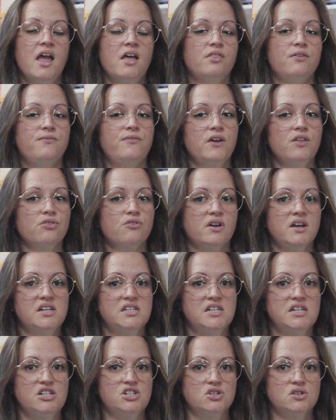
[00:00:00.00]
And the fifth
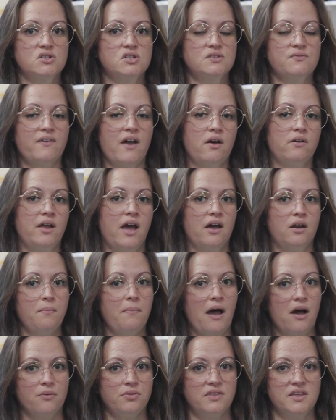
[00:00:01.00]
grade teachers found out
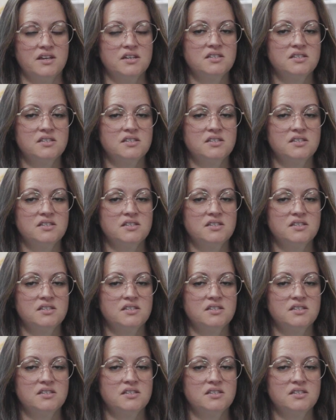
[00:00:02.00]
about